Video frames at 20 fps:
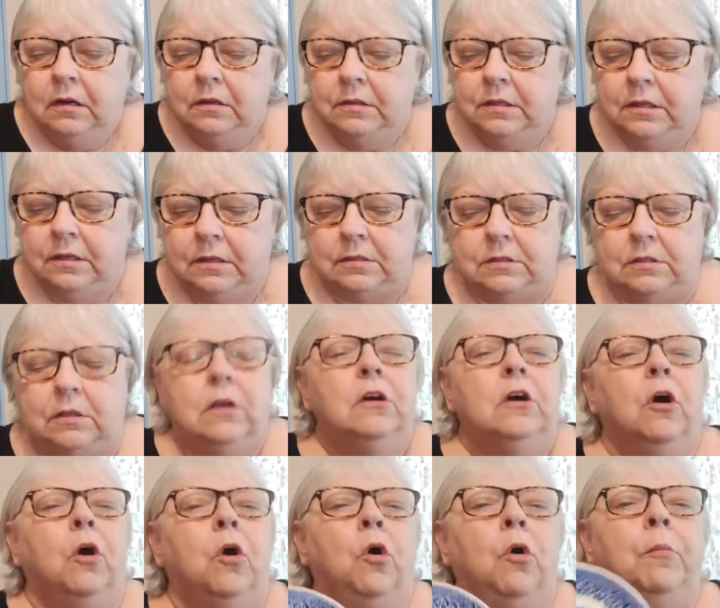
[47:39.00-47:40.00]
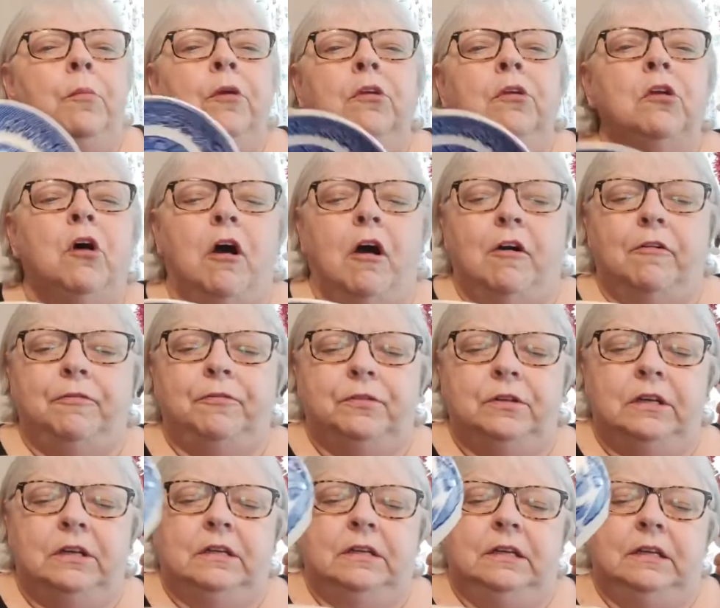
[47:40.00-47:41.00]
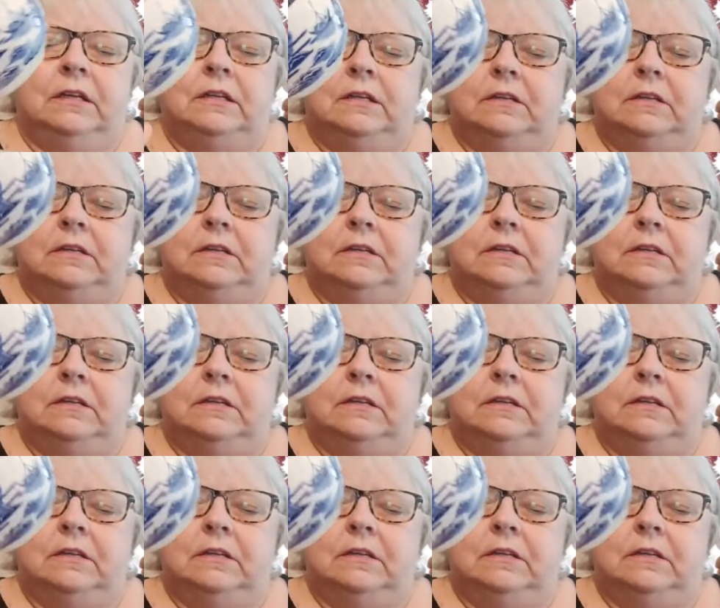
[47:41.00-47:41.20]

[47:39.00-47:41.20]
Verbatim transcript: this Homer Laughlin. It